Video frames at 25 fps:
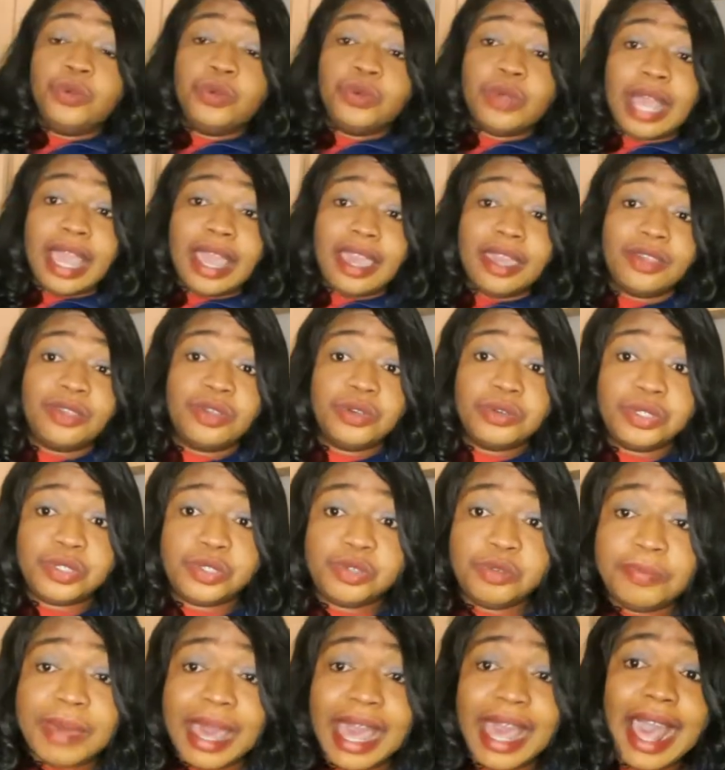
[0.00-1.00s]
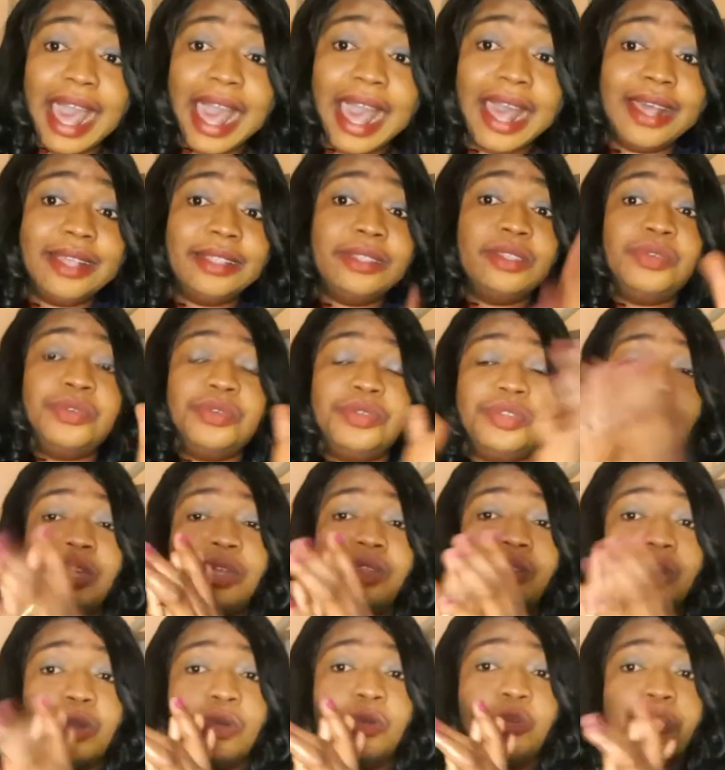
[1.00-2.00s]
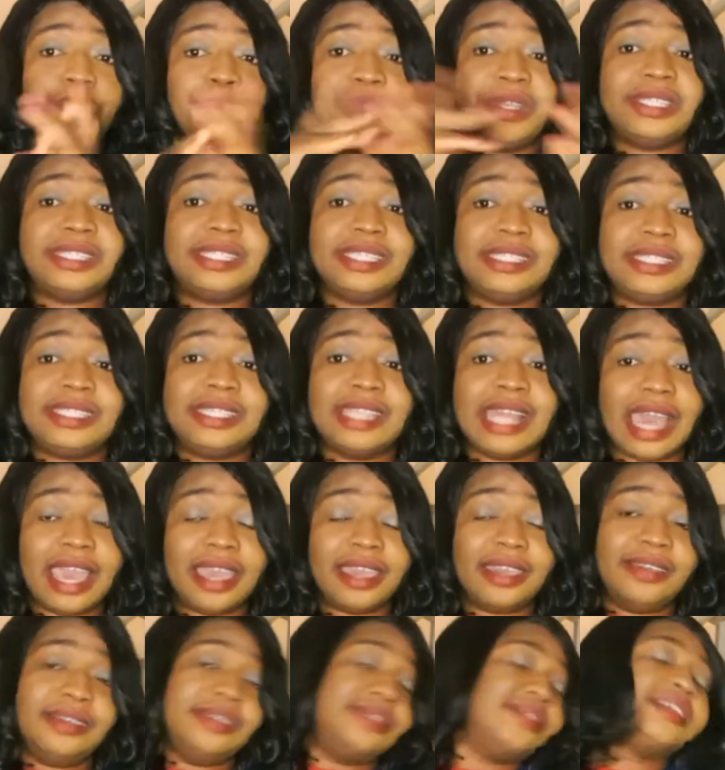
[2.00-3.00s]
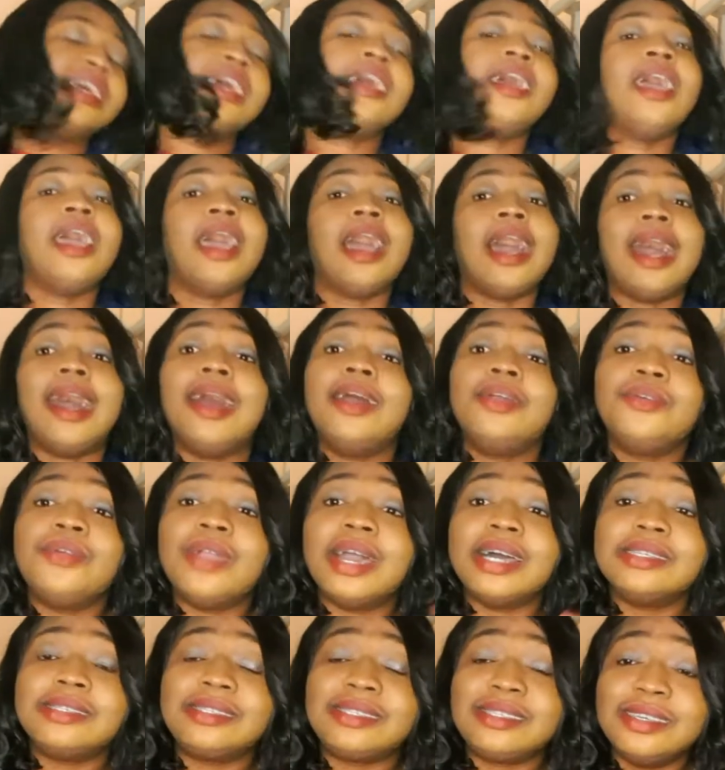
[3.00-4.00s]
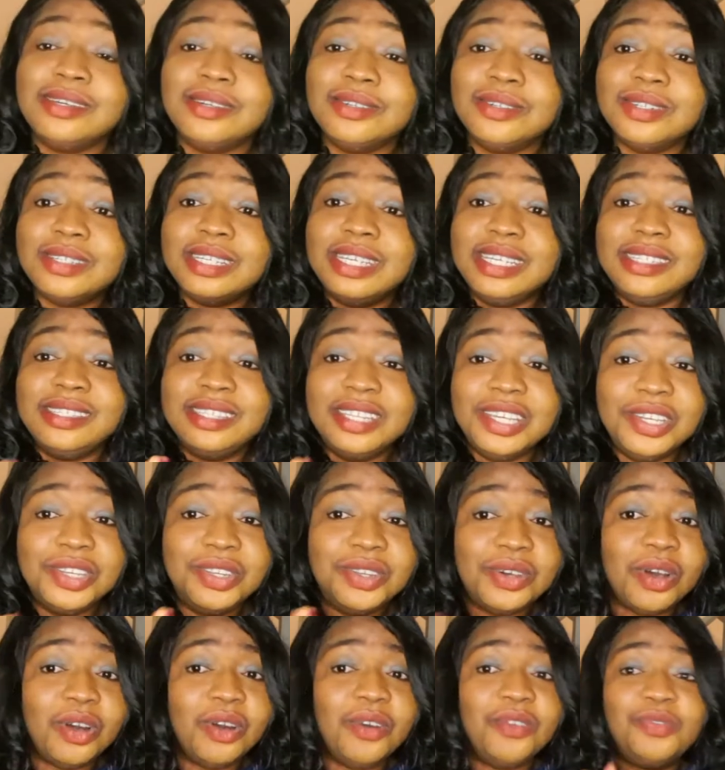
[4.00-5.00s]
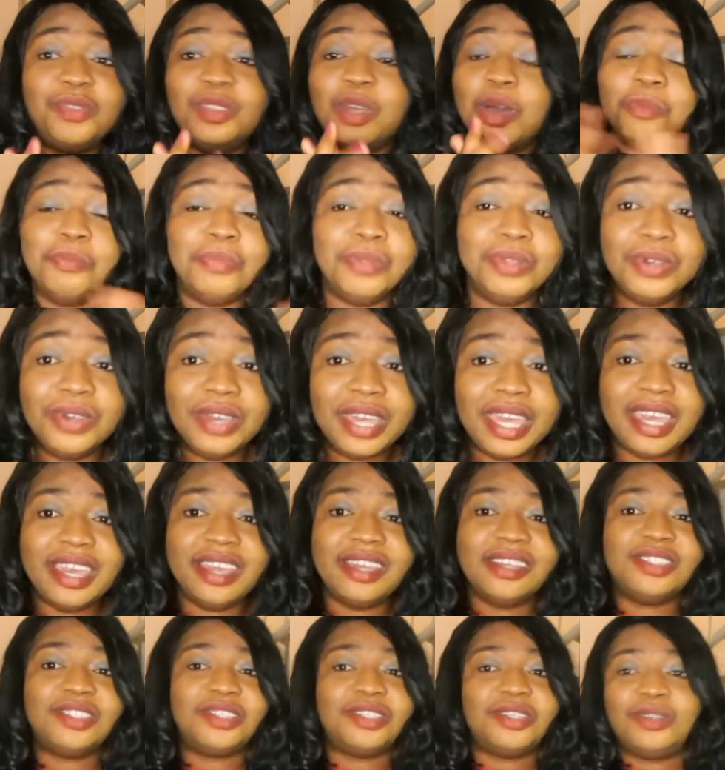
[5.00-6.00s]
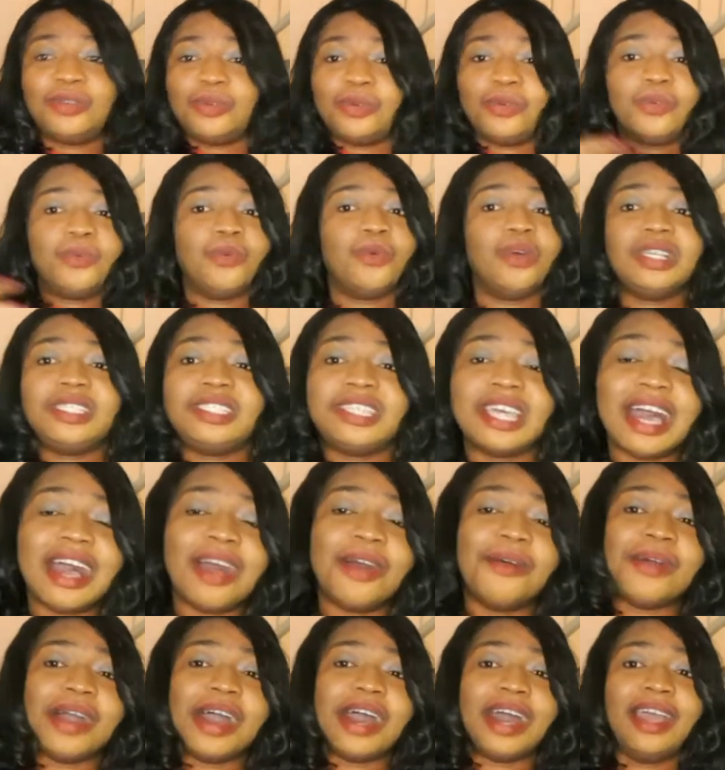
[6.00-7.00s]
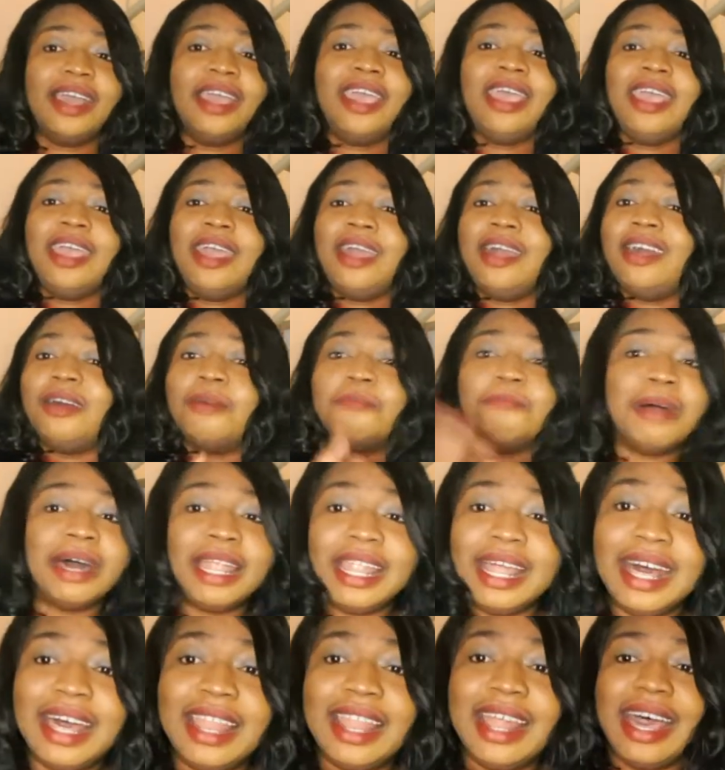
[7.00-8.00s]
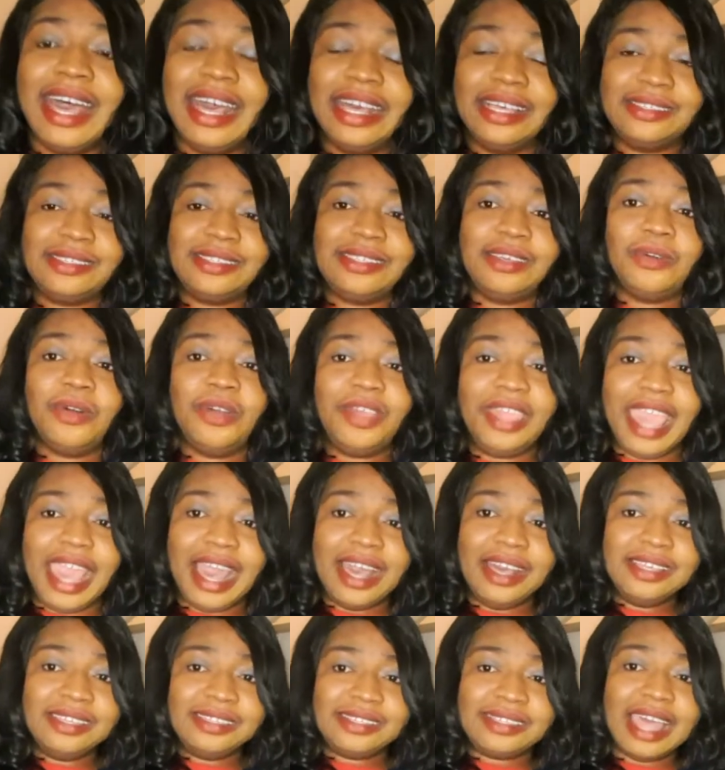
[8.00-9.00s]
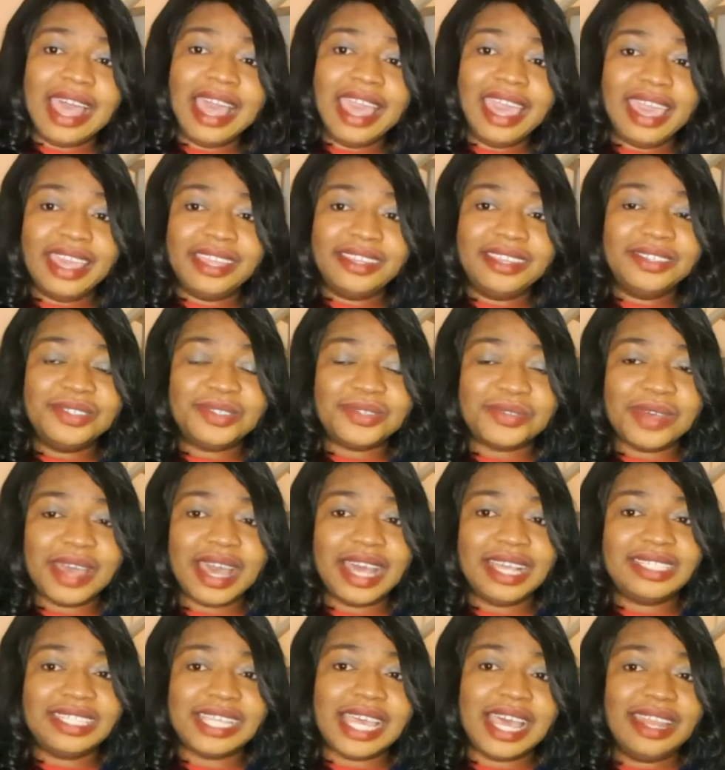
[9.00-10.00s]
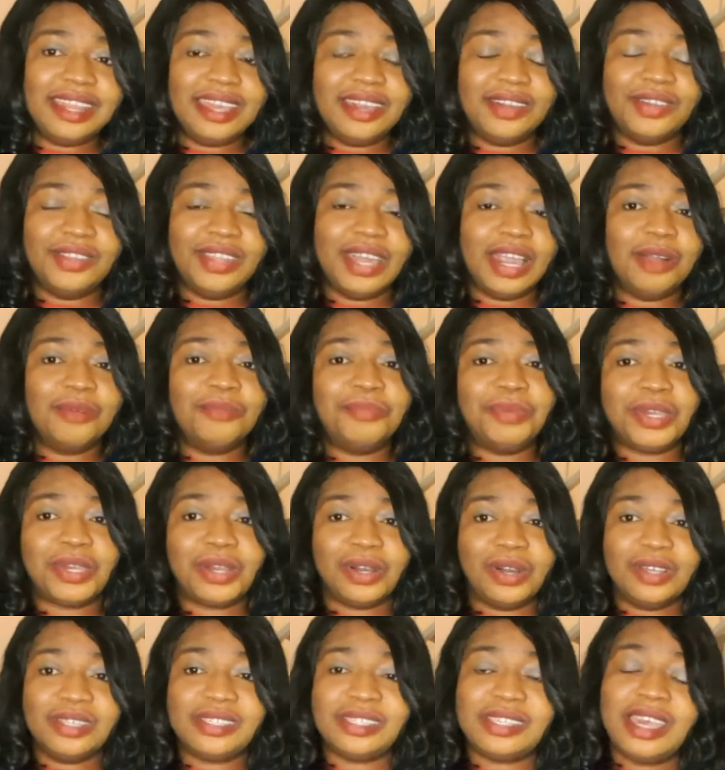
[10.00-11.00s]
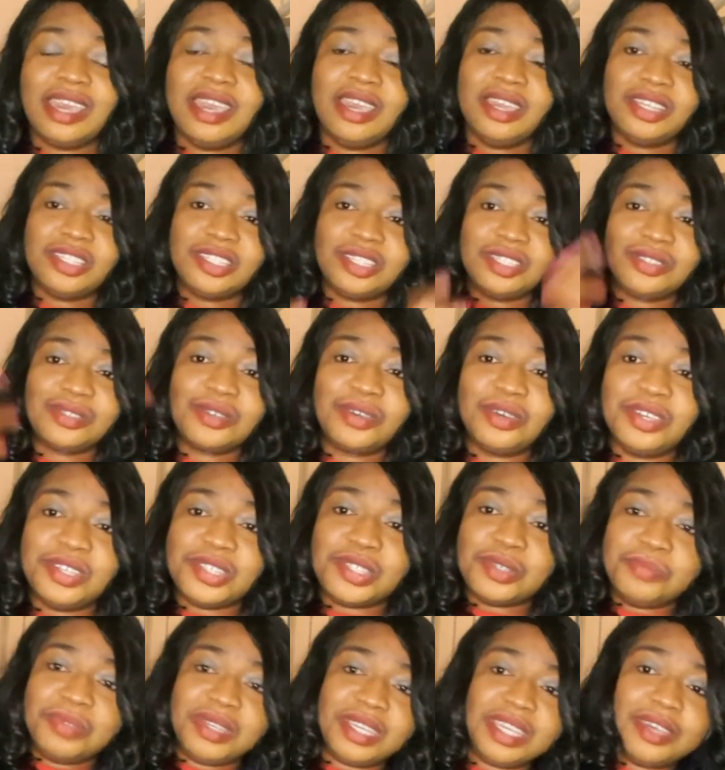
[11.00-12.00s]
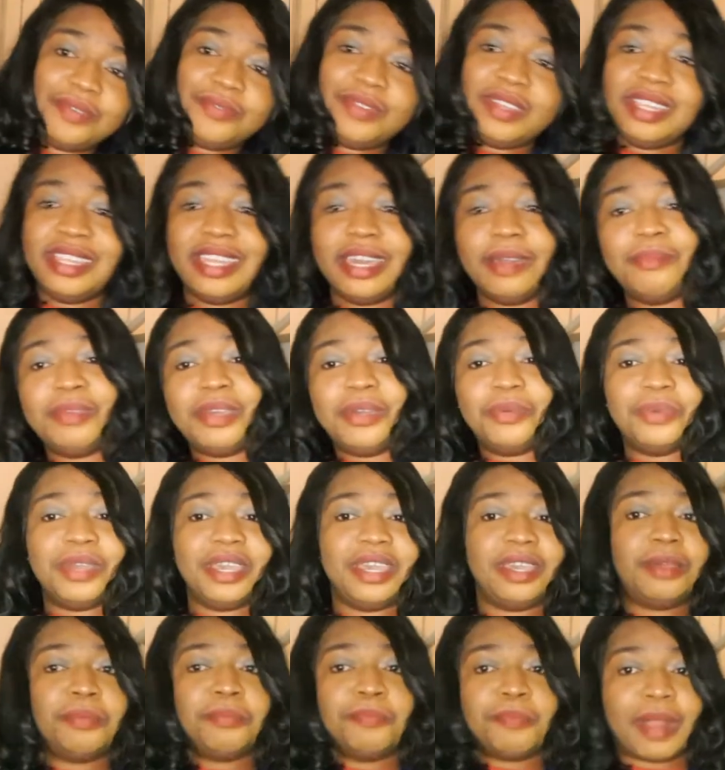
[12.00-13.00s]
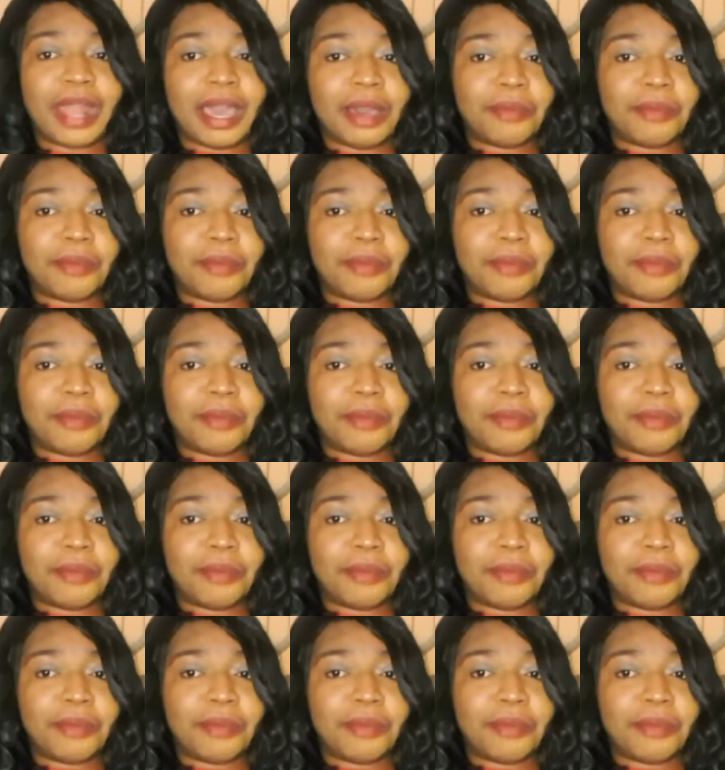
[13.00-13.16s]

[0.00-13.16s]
are a YouTuber and you don't know who Pretty Tina is. And you are still in need of WH. Watch our bananas. Oh yeah, start heading to her channel now, because she's going to be giving them away